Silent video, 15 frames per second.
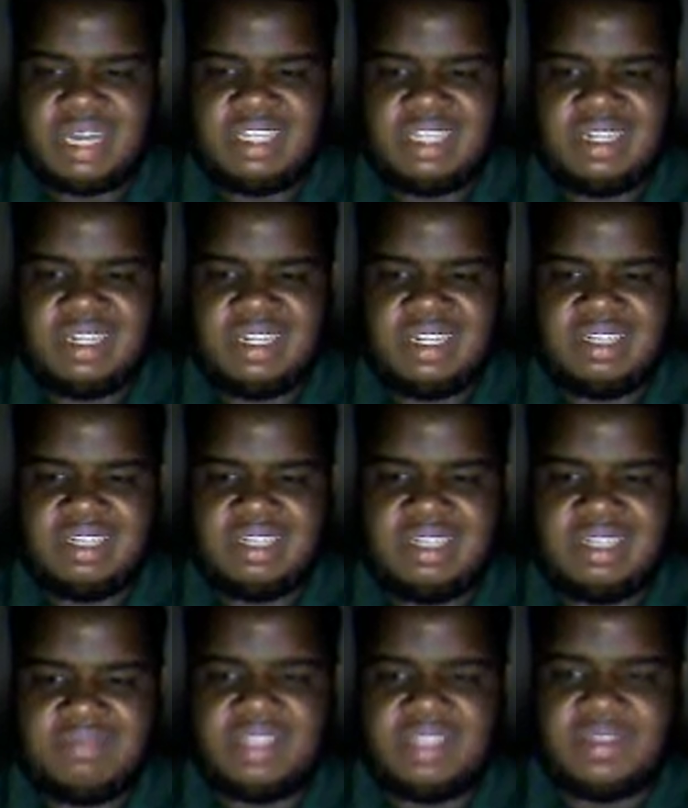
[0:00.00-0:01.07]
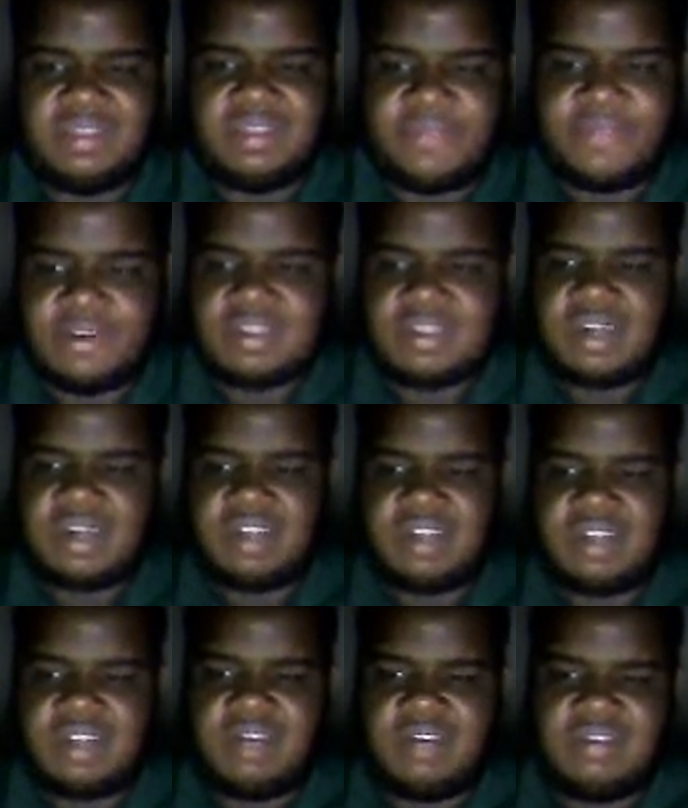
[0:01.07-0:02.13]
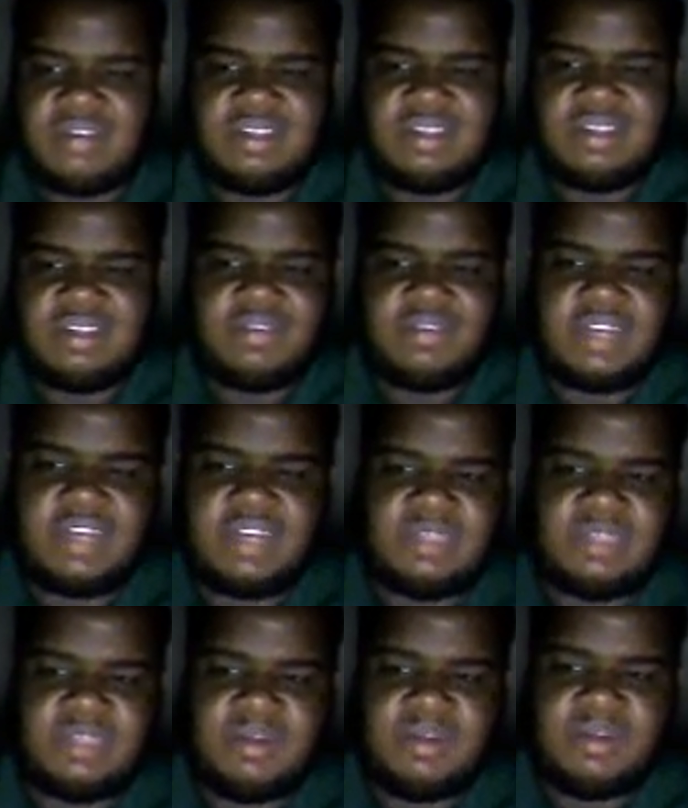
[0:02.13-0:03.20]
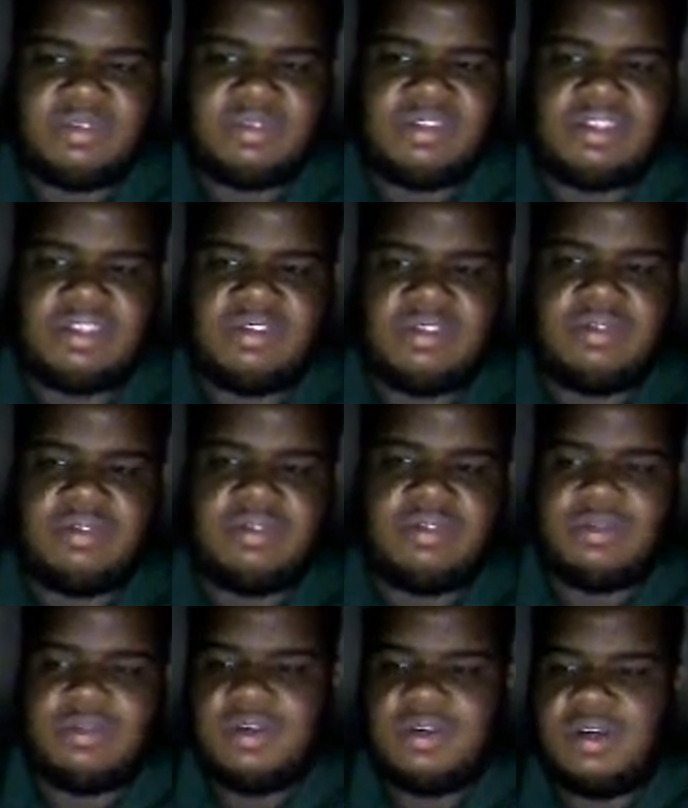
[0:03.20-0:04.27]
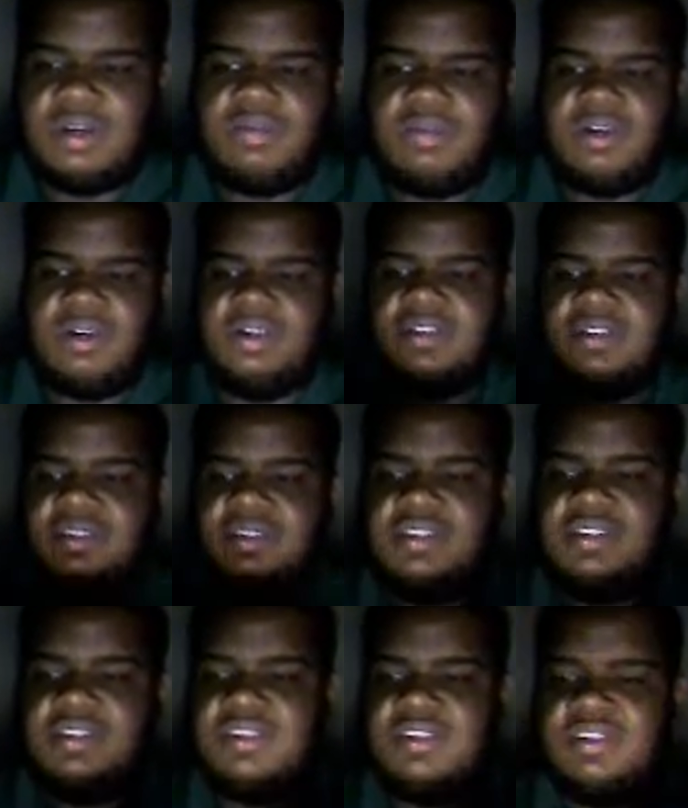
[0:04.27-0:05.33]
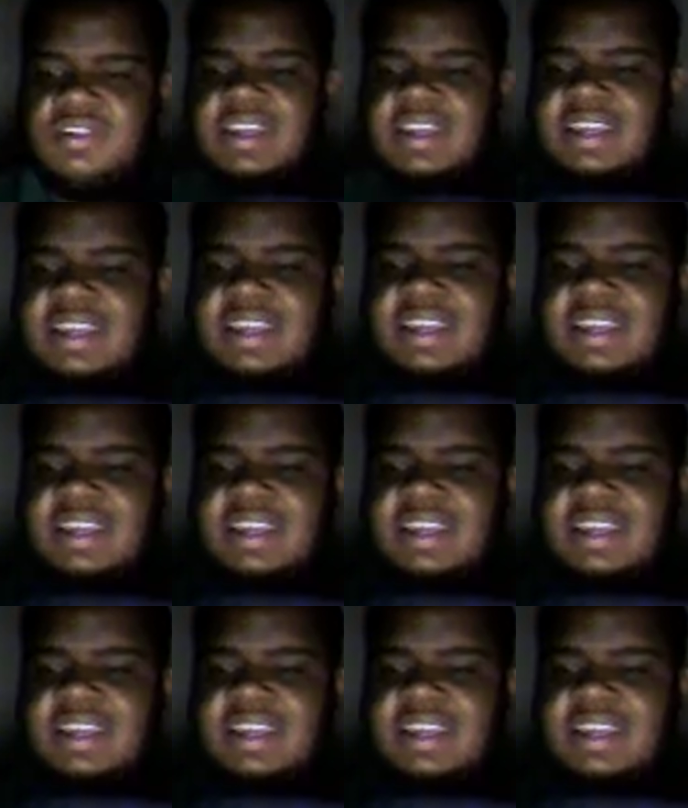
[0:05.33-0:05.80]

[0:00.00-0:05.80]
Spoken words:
But the first console I ever got exposed to was this thing, the